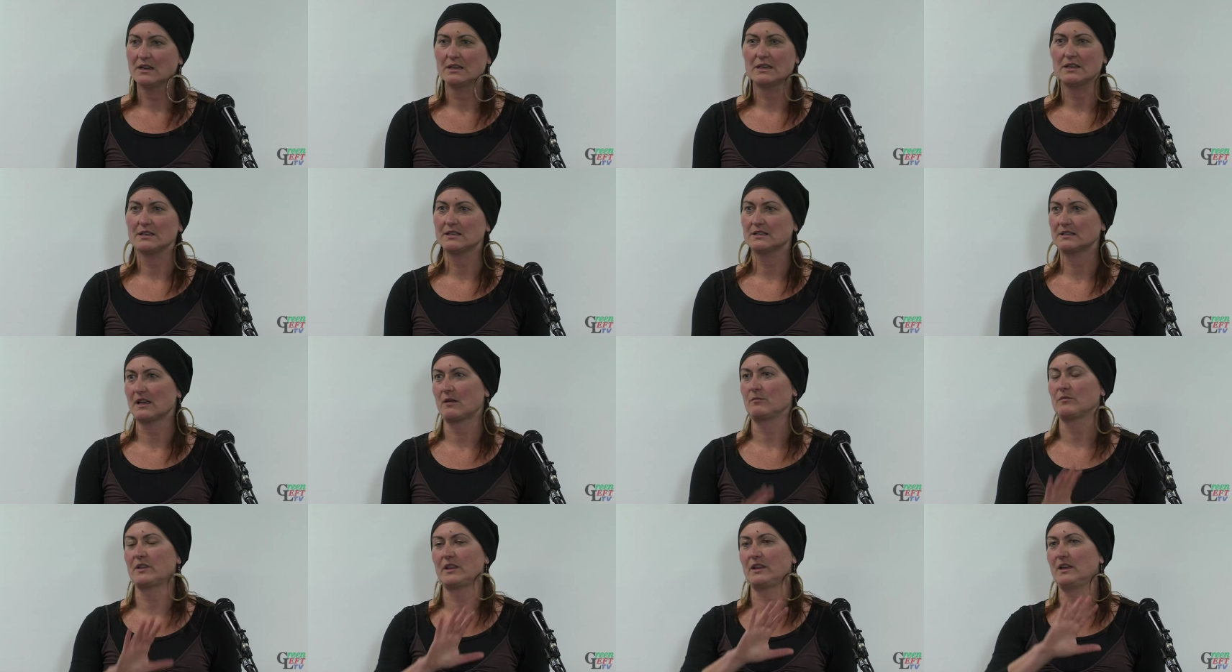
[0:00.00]
is
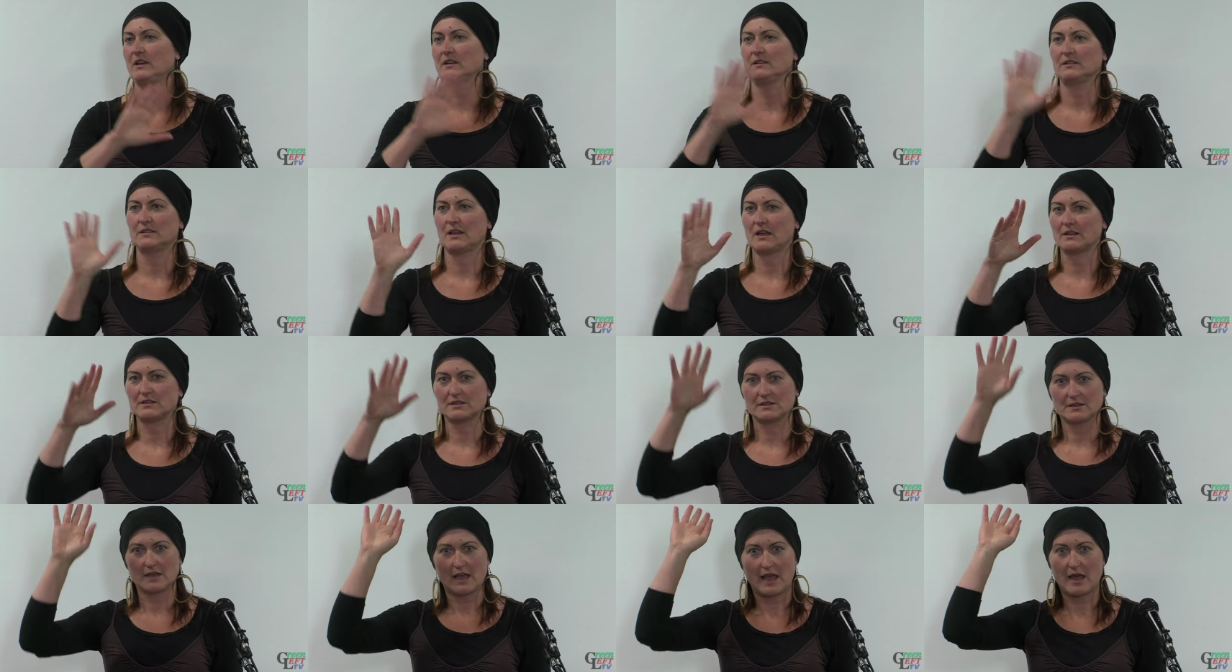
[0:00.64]
something
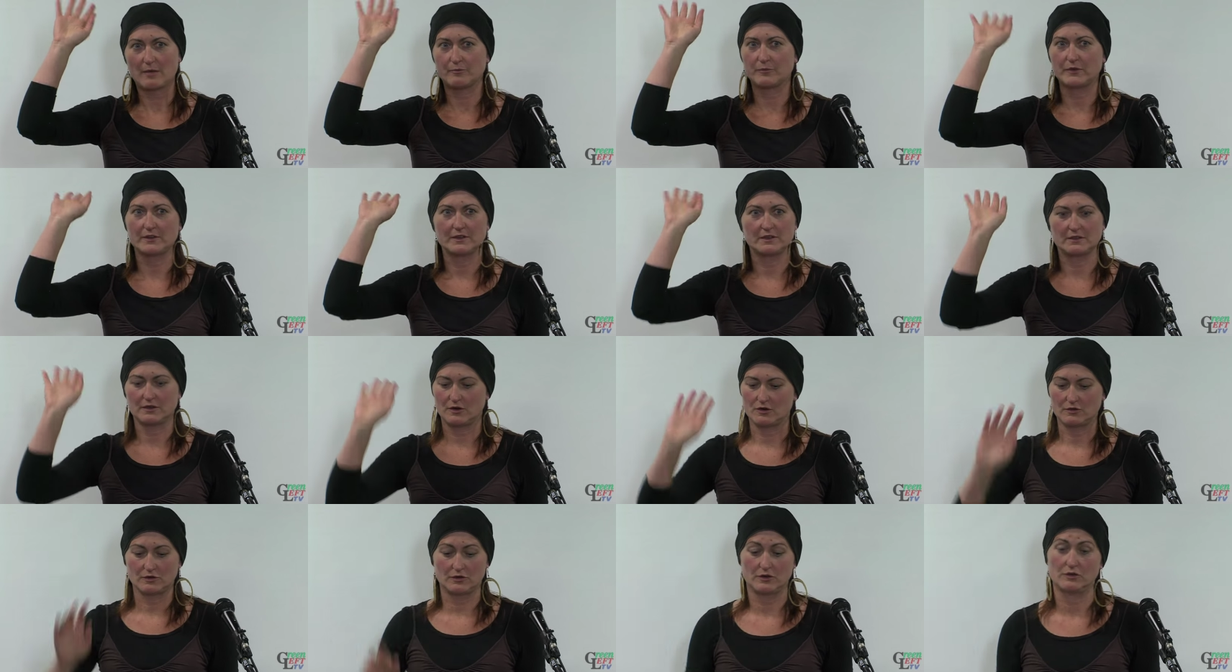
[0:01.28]
that's happened
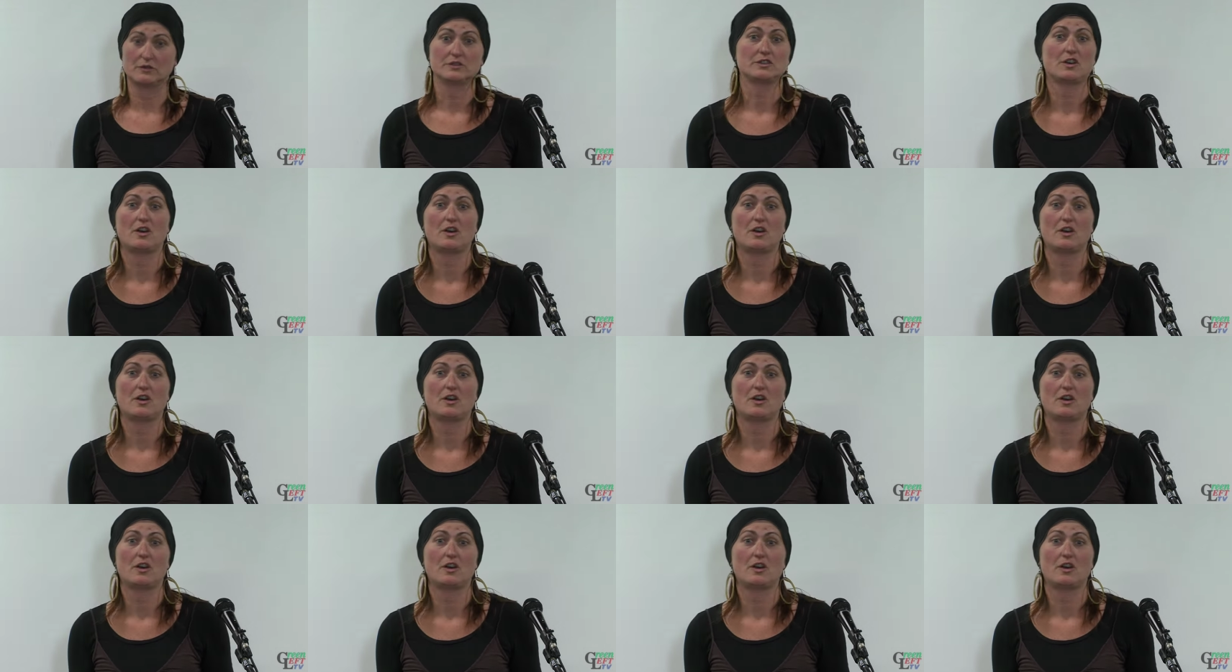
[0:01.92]
long, long